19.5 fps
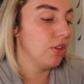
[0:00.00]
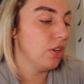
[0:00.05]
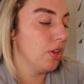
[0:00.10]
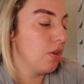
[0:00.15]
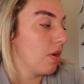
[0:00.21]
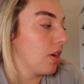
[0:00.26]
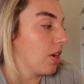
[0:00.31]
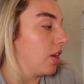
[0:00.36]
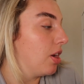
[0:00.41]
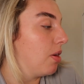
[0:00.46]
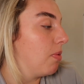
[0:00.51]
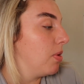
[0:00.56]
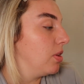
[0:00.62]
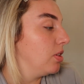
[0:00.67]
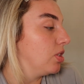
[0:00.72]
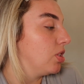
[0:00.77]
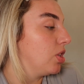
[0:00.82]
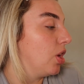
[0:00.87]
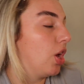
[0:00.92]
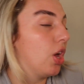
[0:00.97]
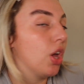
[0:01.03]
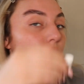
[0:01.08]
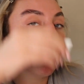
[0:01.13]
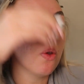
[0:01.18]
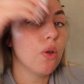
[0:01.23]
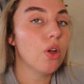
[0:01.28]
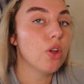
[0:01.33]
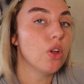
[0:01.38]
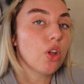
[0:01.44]
You are going to want
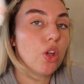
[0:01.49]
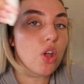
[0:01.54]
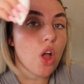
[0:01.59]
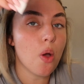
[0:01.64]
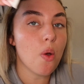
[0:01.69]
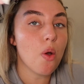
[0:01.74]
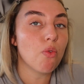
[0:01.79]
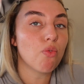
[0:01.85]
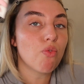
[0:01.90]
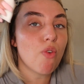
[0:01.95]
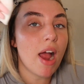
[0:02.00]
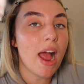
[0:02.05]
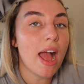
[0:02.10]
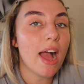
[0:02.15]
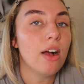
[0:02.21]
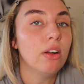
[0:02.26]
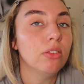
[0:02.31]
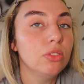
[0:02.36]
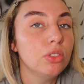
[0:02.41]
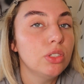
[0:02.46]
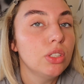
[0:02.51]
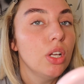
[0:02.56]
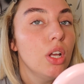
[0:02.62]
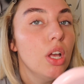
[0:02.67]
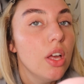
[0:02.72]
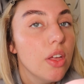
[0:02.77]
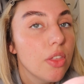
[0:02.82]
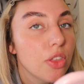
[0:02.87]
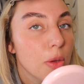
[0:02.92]
to go around
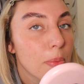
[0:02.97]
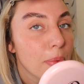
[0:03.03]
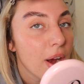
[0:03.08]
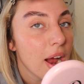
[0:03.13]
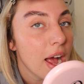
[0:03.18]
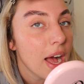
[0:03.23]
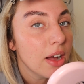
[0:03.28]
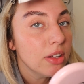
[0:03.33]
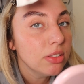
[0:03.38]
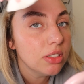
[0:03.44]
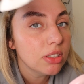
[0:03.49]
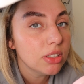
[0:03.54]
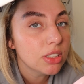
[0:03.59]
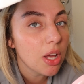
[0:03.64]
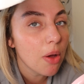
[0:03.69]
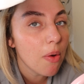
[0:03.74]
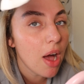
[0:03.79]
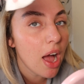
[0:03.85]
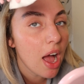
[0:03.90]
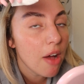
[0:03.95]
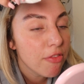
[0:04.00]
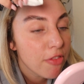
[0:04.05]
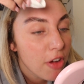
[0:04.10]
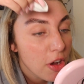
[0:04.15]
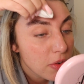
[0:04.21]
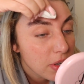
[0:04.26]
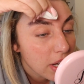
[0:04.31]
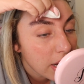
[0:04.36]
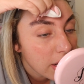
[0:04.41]
your brows. So I
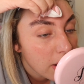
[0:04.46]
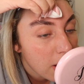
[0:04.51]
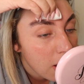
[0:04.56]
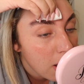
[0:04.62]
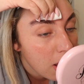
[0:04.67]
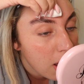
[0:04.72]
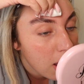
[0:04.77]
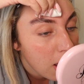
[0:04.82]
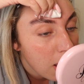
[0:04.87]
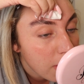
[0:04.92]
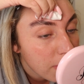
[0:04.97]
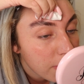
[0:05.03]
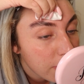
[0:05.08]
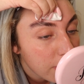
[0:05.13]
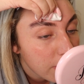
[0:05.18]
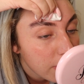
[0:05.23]
fold it in half